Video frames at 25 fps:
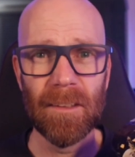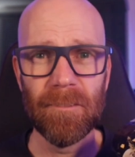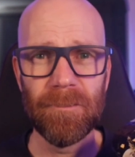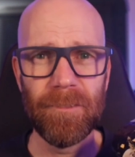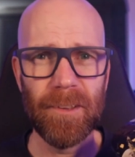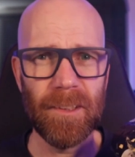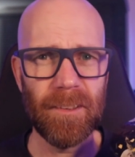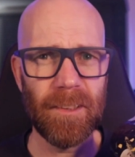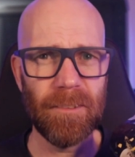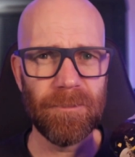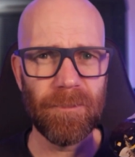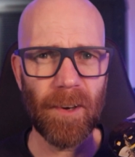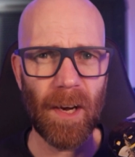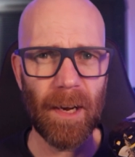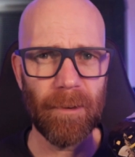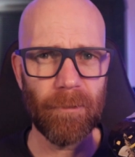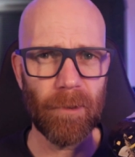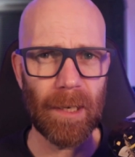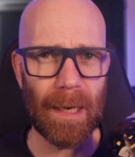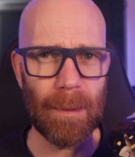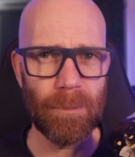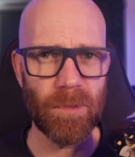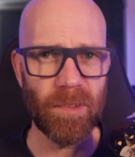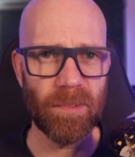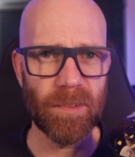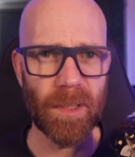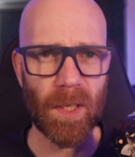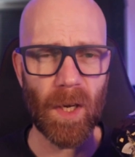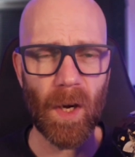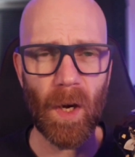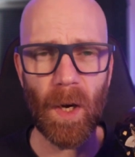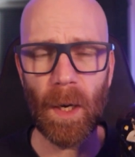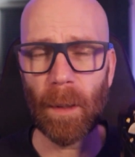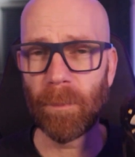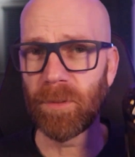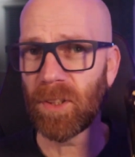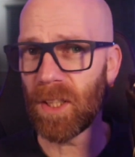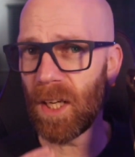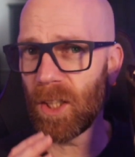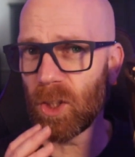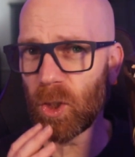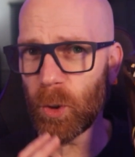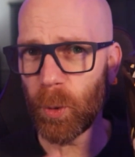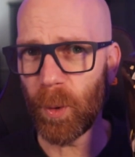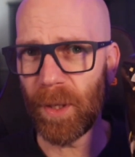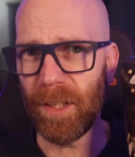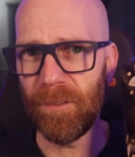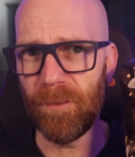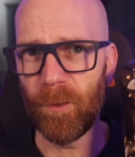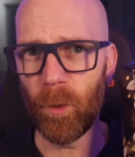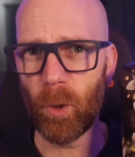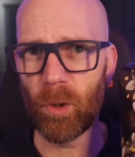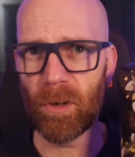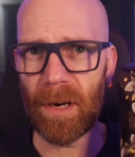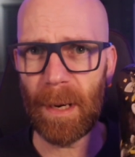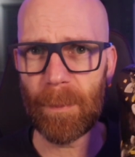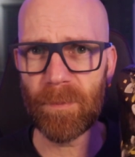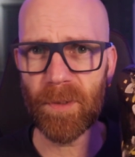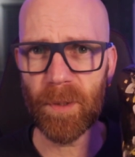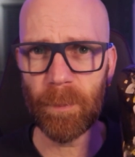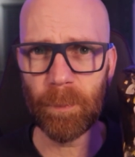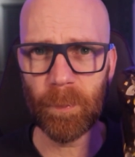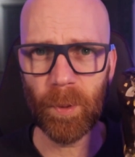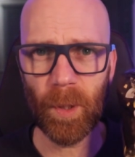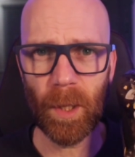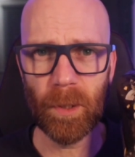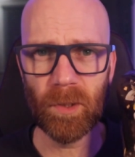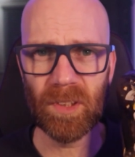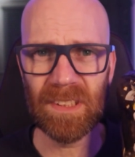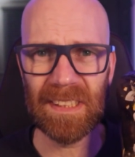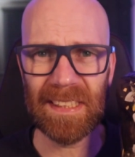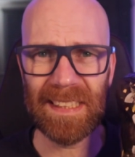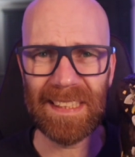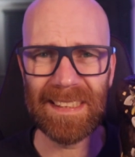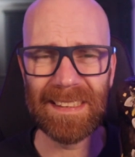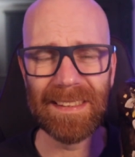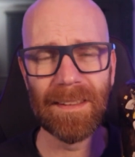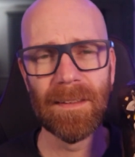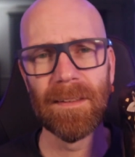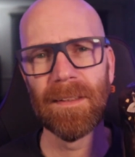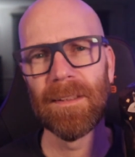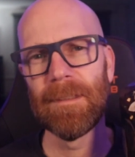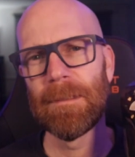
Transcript: 55 grams of carbs and 24 grams of protein.